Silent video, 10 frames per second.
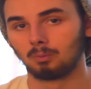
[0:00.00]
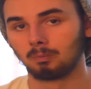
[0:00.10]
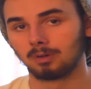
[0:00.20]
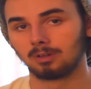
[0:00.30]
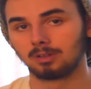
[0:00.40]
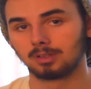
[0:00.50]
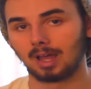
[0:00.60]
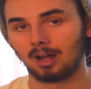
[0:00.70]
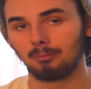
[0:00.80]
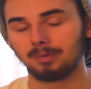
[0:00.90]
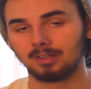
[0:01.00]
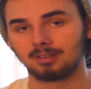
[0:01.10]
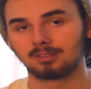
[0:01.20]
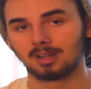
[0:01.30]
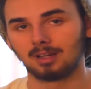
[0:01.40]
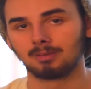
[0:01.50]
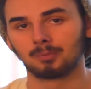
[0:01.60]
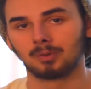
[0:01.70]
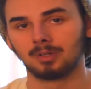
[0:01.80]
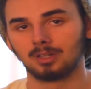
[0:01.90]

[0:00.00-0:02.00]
were the helping deciding point